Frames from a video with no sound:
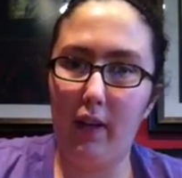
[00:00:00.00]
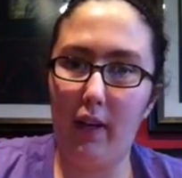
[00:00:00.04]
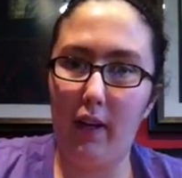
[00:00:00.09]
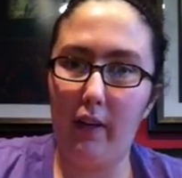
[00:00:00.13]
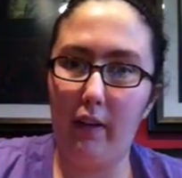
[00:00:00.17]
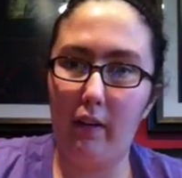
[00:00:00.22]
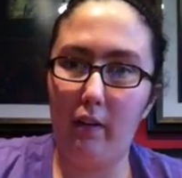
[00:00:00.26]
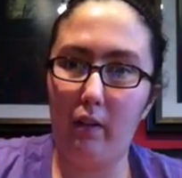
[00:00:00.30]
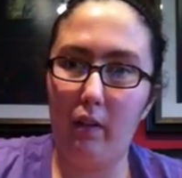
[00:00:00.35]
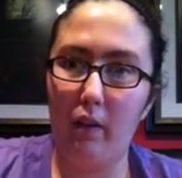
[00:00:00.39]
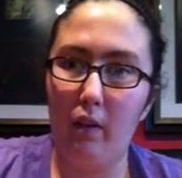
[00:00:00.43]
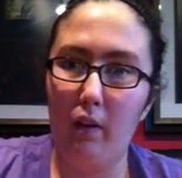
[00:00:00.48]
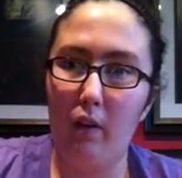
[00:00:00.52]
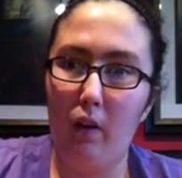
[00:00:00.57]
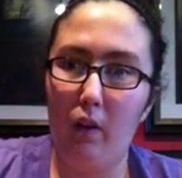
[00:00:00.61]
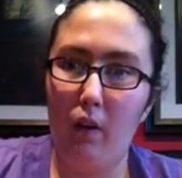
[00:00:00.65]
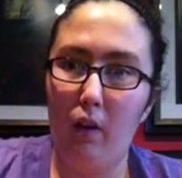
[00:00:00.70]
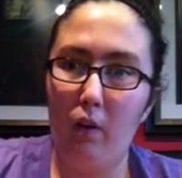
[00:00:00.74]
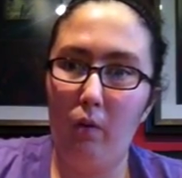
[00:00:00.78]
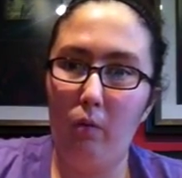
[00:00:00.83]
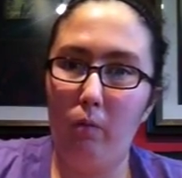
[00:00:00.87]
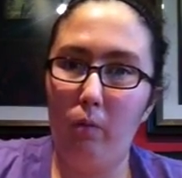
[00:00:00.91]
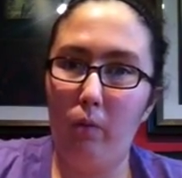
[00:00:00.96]
And
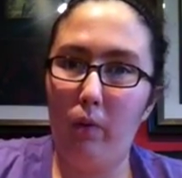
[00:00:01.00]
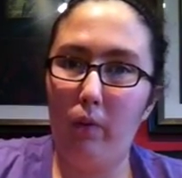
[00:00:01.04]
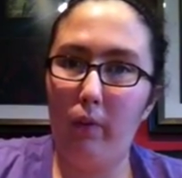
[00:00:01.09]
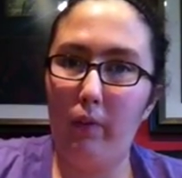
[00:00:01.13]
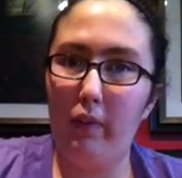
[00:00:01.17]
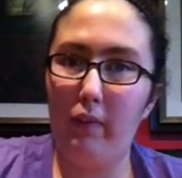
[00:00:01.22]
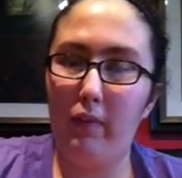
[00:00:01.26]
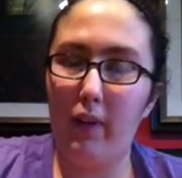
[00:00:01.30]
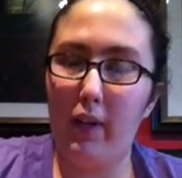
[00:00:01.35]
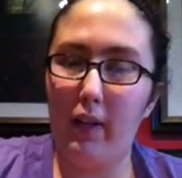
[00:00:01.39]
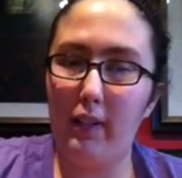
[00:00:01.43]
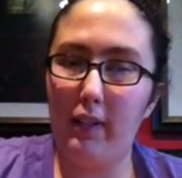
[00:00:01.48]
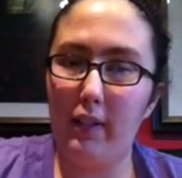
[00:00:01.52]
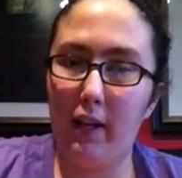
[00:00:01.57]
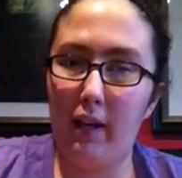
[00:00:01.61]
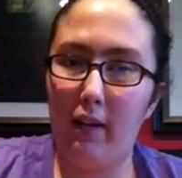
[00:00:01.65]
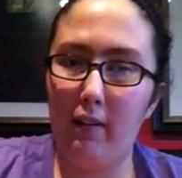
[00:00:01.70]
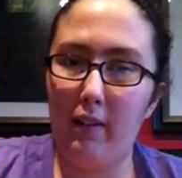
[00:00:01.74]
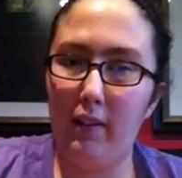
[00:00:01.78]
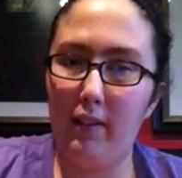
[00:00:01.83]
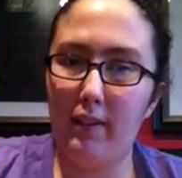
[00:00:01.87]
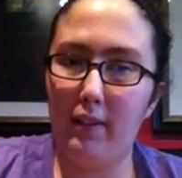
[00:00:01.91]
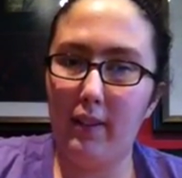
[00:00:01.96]
what we find
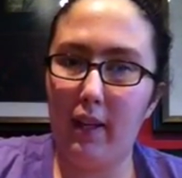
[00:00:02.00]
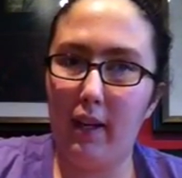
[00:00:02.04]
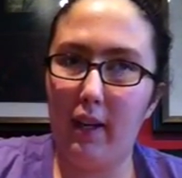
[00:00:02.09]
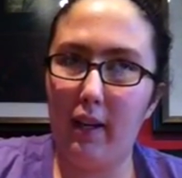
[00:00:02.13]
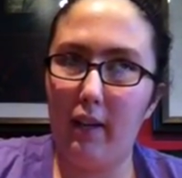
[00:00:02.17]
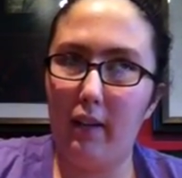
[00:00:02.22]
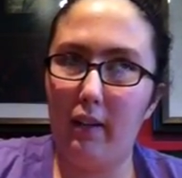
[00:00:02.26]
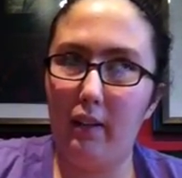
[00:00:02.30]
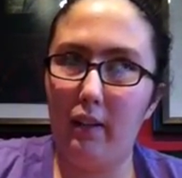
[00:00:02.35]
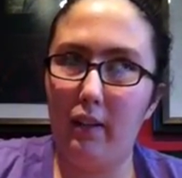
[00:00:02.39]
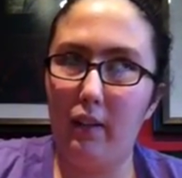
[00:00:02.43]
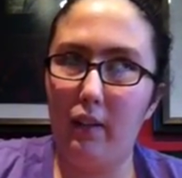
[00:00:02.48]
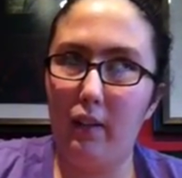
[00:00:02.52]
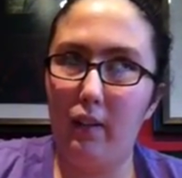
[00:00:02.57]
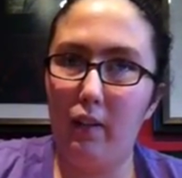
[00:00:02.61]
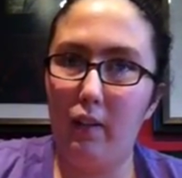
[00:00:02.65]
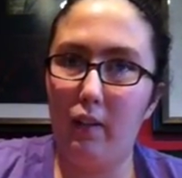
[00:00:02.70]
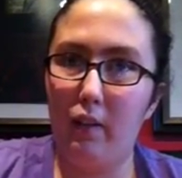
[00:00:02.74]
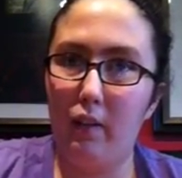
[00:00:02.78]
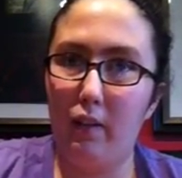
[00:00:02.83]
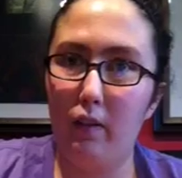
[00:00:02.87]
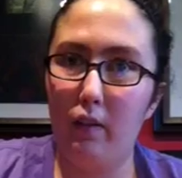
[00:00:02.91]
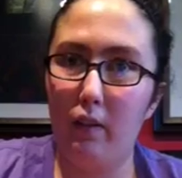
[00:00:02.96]
out is that
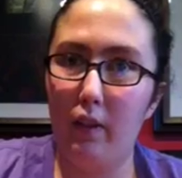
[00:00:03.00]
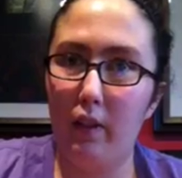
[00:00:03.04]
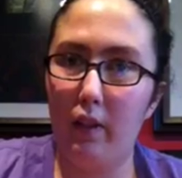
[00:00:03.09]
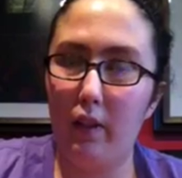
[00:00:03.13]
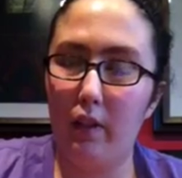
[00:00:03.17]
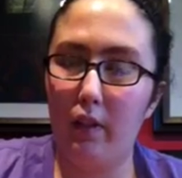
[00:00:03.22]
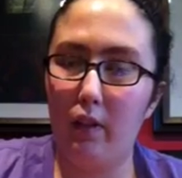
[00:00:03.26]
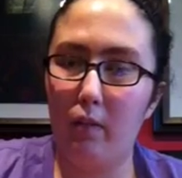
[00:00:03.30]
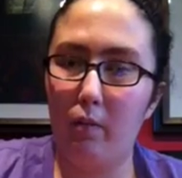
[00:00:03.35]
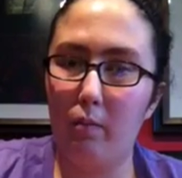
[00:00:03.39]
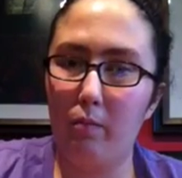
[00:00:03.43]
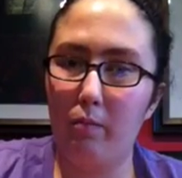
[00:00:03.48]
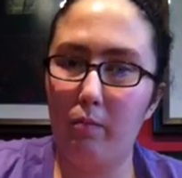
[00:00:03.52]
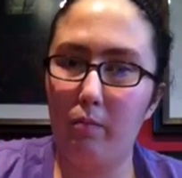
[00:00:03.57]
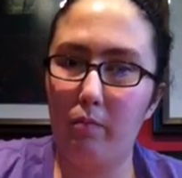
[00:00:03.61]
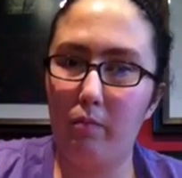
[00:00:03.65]
the